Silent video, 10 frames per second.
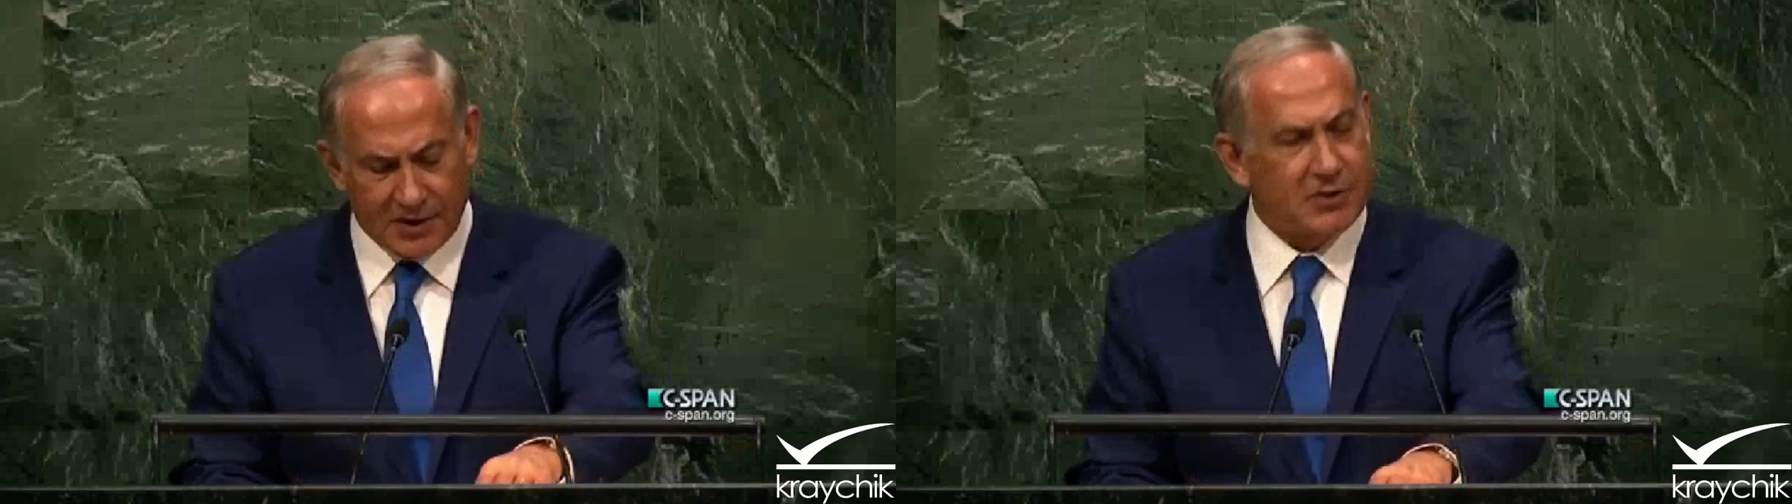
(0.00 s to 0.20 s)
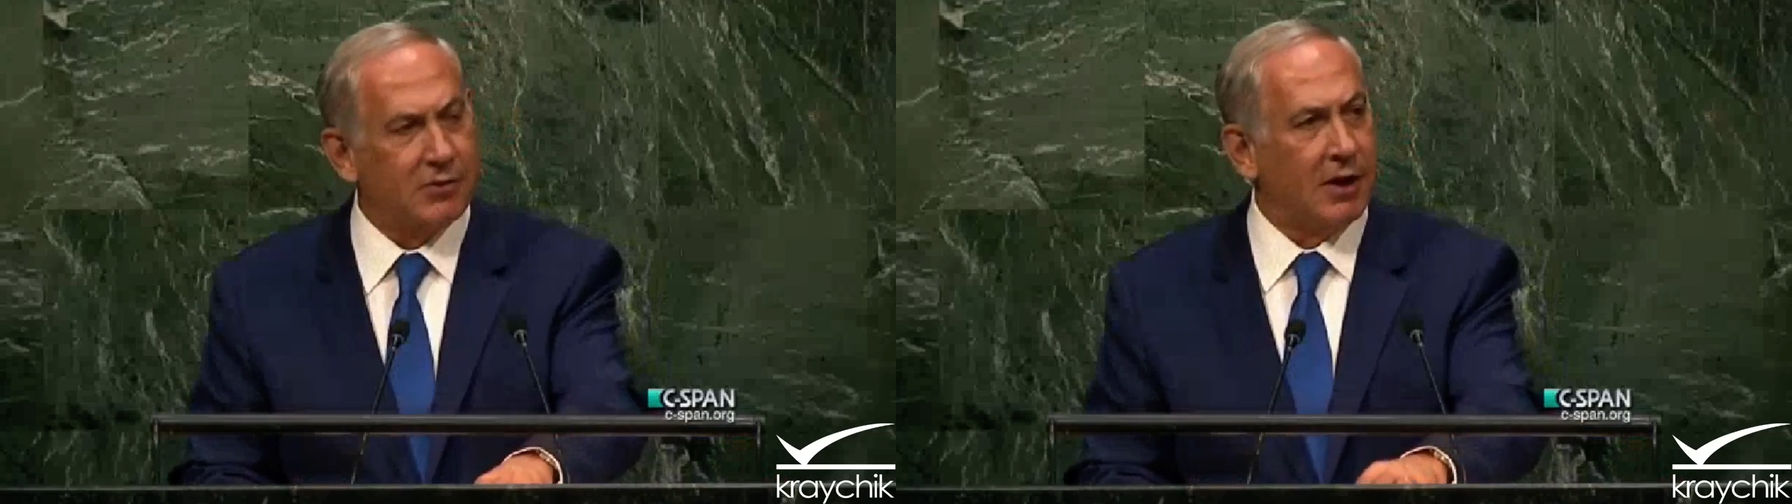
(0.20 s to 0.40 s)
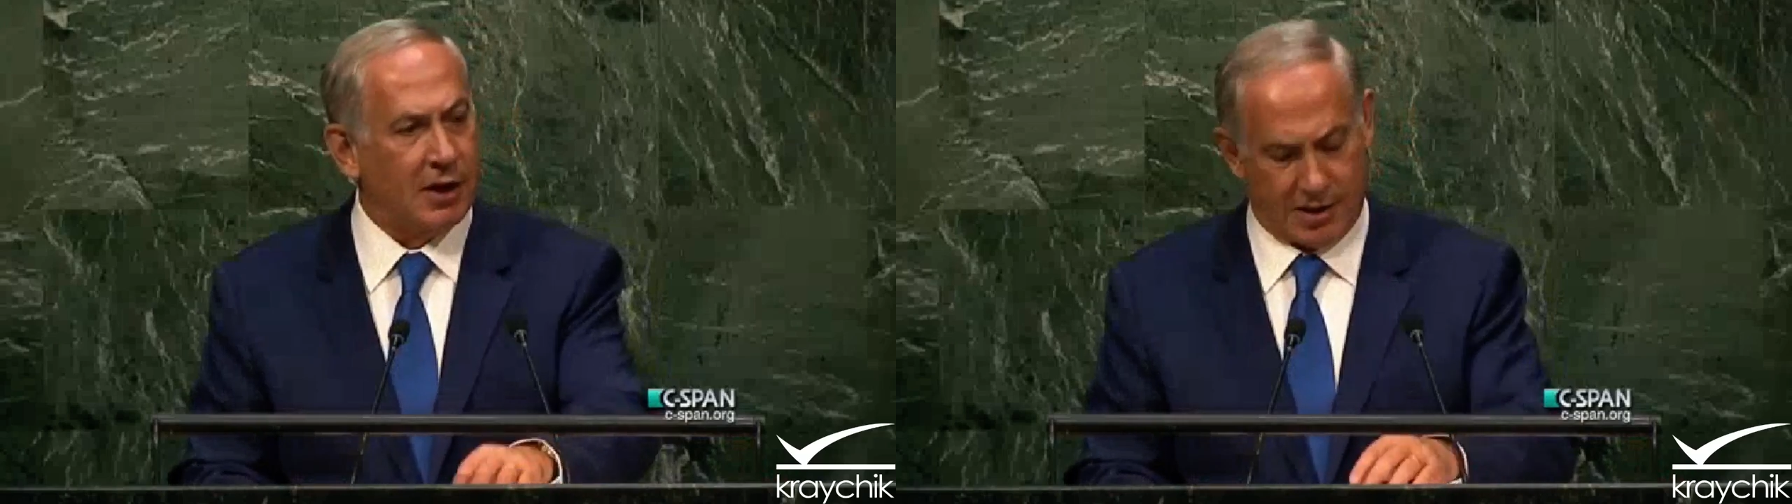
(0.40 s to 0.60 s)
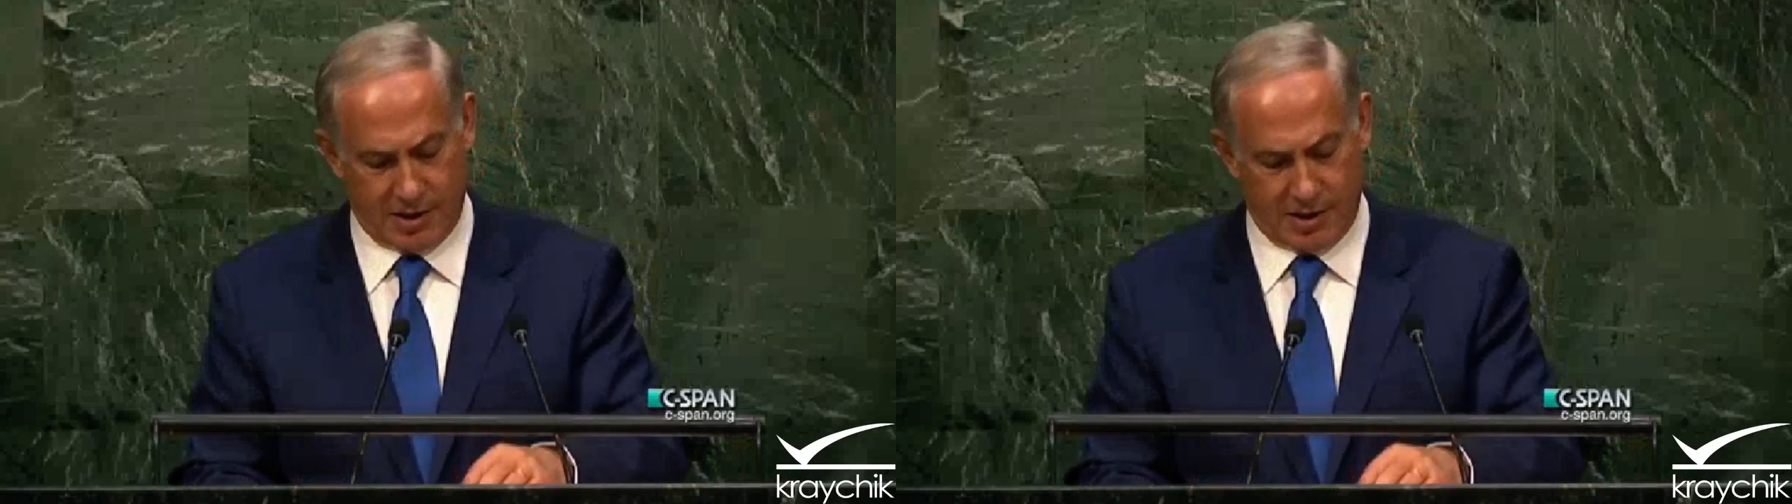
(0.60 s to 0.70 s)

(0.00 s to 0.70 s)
Israel.